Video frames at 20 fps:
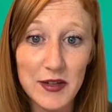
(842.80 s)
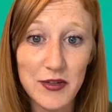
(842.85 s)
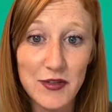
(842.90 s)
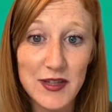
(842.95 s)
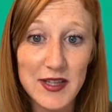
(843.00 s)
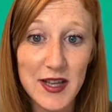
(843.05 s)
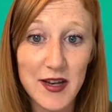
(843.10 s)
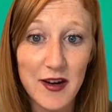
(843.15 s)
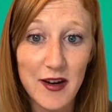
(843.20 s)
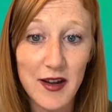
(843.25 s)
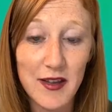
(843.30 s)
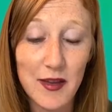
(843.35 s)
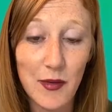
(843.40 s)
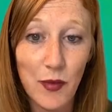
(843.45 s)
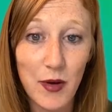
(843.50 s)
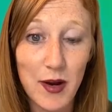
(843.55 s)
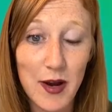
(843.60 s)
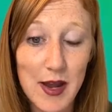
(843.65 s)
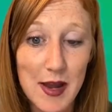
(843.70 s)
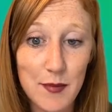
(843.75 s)
newsletter, and that
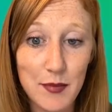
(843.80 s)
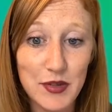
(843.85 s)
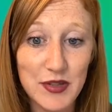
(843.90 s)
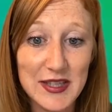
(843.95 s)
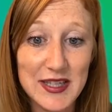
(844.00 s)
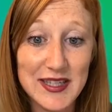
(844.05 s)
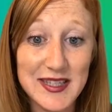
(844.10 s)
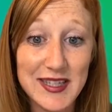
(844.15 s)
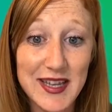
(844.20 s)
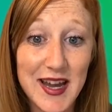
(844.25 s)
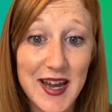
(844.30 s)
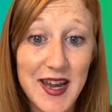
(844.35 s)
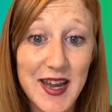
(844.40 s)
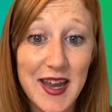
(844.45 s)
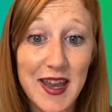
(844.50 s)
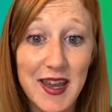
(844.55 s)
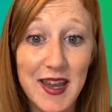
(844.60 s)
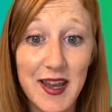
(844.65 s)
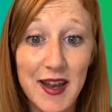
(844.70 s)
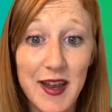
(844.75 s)
we're able to stay
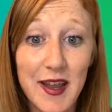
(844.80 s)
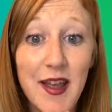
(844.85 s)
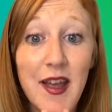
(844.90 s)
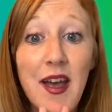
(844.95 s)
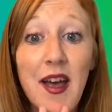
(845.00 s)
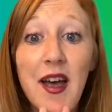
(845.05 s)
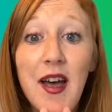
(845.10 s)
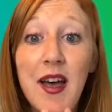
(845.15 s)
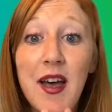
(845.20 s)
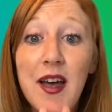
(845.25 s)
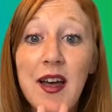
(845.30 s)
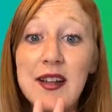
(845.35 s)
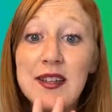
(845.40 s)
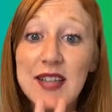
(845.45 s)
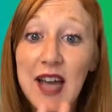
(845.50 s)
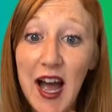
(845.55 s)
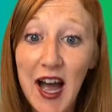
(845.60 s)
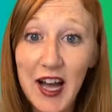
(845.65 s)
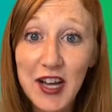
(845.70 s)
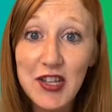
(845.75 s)
in
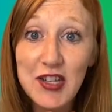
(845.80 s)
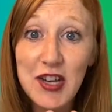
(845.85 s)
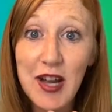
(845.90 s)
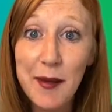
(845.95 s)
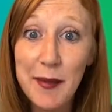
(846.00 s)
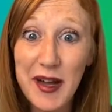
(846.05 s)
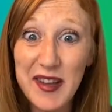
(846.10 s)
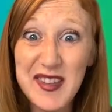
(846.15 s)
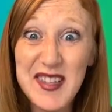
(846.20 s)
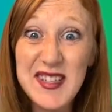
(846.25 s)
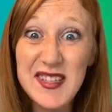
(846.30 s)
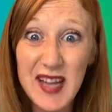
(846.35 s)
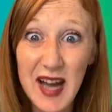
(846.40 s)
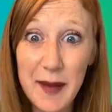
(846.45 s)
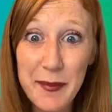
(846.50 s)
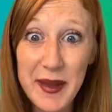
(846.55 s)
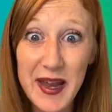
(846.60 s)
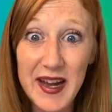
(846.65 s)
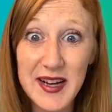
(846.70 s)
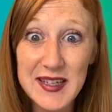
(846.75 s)
touch about these
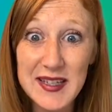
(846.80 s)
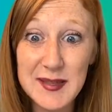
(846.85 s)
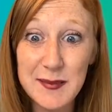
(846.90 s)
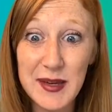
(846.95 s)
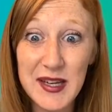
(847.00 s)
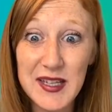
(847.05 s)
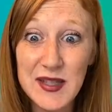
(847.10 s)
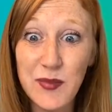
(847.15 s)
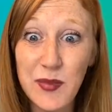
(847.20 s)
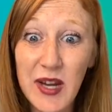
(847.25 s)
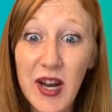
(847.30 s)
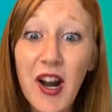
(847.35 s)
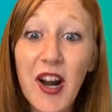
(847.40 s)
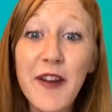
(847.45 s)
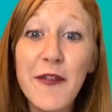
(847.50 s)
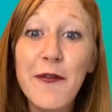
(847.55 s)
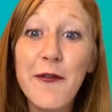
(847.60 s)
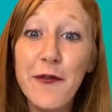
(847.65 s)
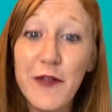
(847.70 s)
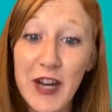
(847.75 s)
topics because we
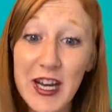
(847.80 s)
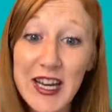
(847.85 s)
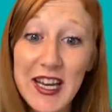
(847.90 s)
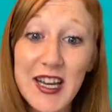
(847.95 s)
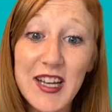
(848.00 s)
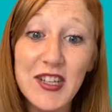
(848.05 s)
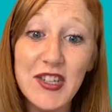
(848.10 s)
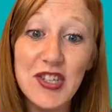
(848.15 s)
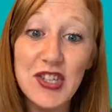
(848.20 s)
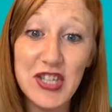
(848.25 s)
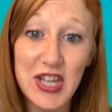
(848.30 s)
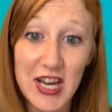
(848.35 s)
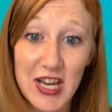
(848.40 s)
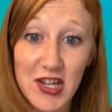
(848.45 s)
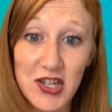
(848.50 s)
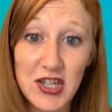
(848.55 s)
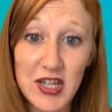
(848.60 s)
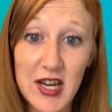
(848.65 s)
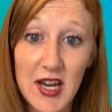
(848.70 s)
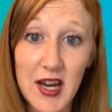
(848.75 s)
are freaking
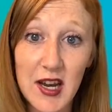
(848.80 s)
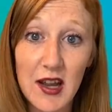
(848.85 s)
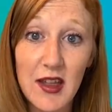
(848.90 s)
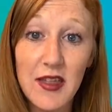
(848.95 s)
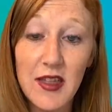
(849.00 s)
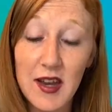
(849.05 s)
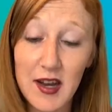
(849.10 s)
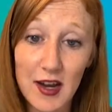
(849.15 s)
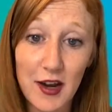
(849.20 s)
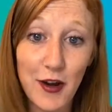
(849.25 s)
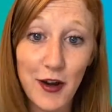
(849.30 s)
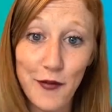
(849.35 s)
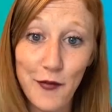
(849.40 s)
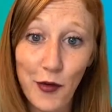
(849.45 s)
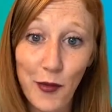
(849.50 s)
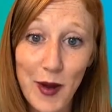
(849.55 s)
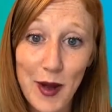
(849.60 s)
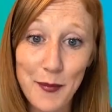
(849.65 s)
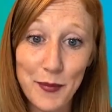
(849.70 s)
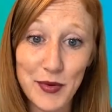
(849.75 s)
changing the narrative
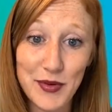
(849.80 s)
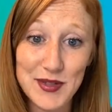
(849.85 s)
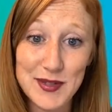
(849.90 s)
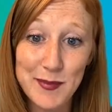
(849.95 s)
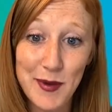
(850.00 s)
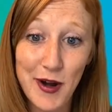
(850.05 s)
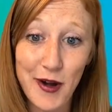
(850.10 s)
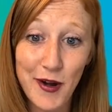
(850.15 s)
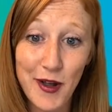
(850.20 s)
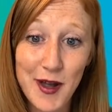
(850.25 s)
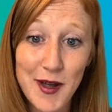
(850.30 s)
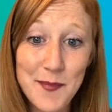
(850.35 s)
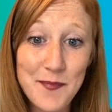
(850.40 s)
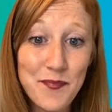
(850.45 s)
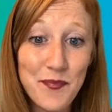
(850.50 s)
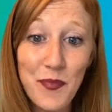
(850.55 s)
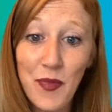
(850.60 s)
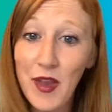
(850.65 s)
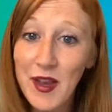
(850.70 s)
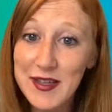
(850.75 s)
around
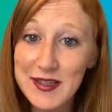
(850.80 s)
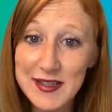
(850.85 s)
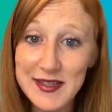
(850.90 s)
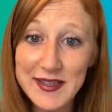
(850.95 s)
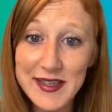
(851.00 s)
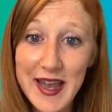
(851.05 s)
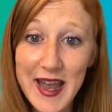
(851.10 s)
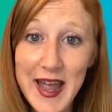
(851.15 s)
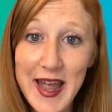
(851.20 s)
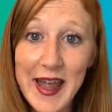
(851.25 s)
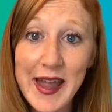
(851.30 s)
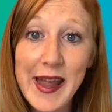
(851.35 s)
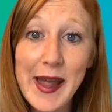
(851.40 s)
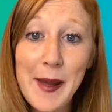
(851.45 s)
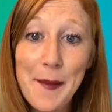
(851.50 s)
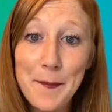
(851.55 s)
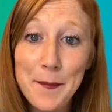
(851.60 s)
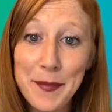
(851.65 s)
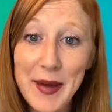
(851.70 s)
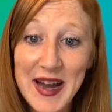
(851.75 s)
postpartum
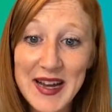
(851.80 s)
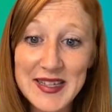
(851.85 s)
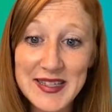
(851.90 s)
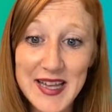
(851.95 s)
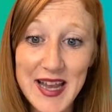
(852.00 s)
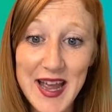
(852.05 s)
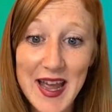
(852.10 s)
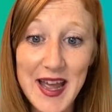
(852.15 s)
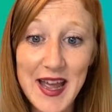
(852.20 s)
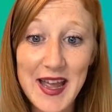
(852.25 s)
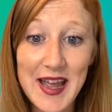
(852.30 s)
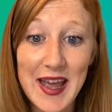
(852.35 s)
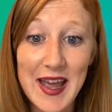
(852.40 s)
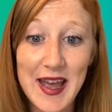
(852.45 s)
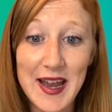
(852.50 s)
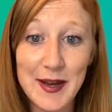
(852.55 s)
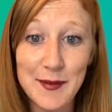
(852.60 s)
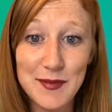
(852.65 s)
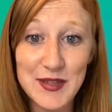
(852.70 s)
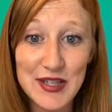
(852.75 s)
day by day,
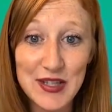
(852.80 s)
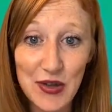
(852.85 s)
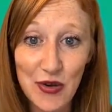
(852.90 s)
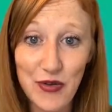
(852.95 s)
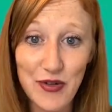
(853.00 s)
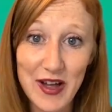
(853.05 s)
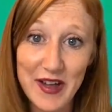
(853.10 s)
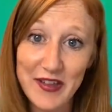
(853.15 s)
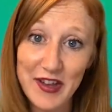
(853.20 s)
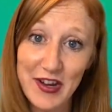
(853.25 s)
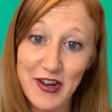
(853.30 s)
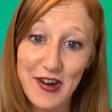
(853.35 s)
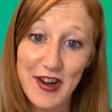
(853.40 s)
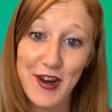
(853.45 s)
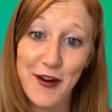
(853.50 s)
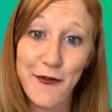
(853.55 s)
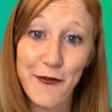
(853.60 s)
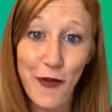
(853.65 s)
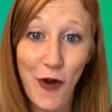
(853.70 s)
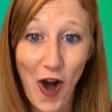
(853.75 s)
and I'm so glad that you're
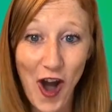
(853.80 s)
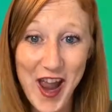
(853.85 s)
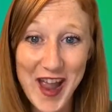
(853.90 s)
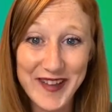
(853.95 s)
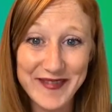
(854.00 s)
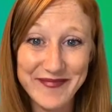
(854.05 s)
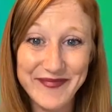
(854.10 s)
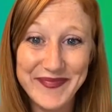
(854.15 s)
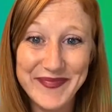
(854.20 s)
here for it.